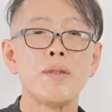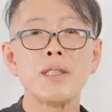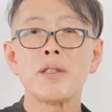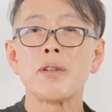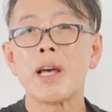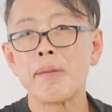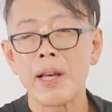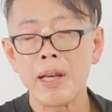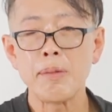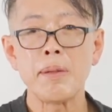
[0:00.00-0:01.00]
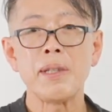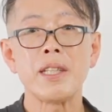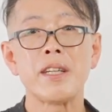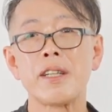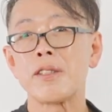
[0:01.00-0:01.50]
Once you have
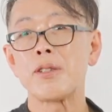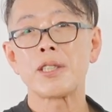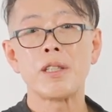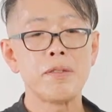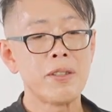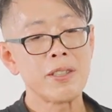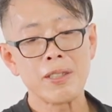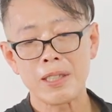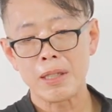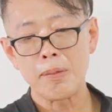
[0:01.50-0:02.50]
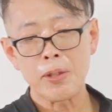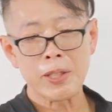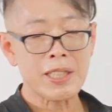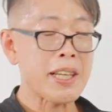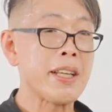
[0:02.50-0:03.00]
app down on your cell phone, you just
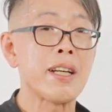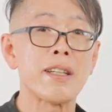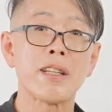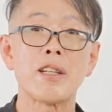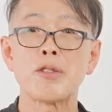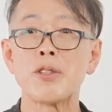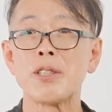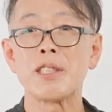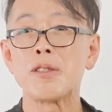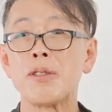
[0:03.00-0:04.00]
simply scan on the controller. It's